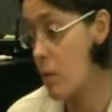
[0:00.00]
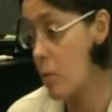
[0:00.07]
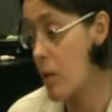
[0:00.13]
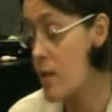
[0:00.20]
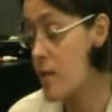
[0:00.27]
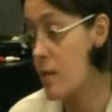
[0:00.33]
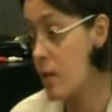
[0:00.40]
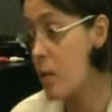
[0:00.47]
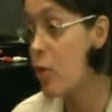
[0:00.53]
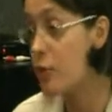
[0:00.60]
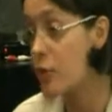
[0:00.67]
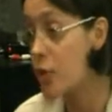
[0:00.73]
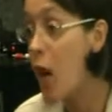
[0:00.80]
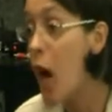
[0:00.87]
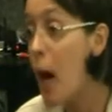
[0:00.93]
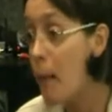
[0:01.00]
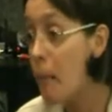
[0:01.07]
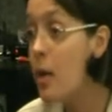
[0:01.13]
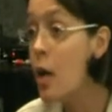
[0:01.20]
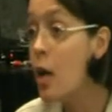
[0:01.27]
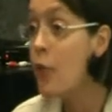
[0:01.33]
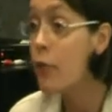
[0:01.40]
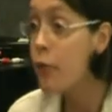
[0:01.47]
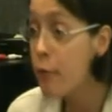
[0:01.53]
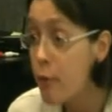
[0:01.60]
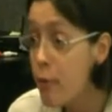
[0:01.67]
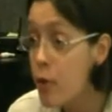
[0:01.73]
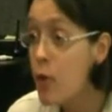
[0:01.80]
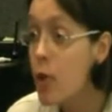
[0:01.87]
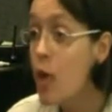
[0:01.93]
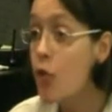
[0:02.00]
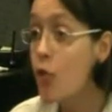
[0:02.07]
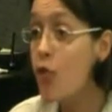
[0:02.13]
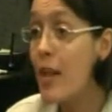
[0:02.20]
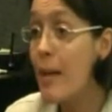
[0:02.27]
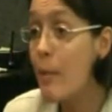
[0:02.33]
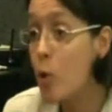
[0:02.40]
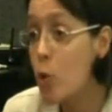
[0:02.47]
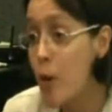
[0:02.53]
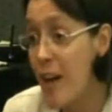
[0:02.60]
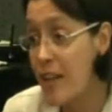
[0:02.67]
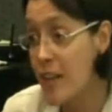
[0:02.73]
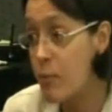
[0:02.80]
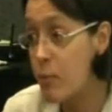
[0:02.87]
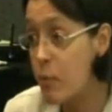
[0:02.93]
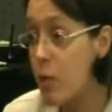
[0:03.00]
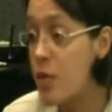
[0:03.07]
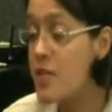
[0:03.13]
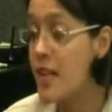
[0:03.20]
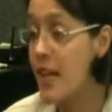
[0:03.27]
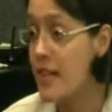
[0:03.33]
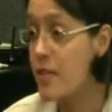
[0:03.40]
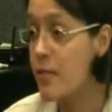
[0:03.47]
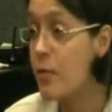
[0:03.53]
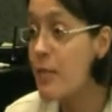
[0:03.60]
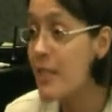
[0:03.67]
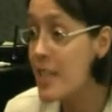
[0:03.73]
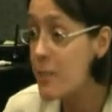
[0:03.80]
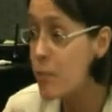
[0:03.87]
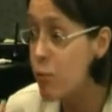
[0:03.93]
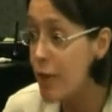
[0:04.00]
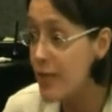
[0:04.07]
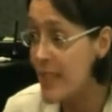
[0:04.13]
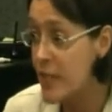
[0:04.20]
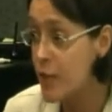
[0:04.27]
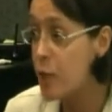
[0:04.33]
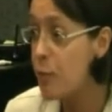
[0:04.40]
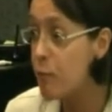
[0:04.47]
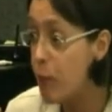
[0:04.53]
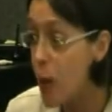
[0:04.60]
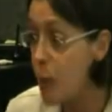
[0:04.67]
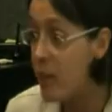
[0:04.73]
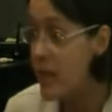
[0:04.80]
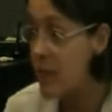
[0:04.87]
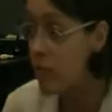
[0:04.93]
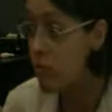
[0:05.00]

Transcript: was overcome through democratic process, through this process of public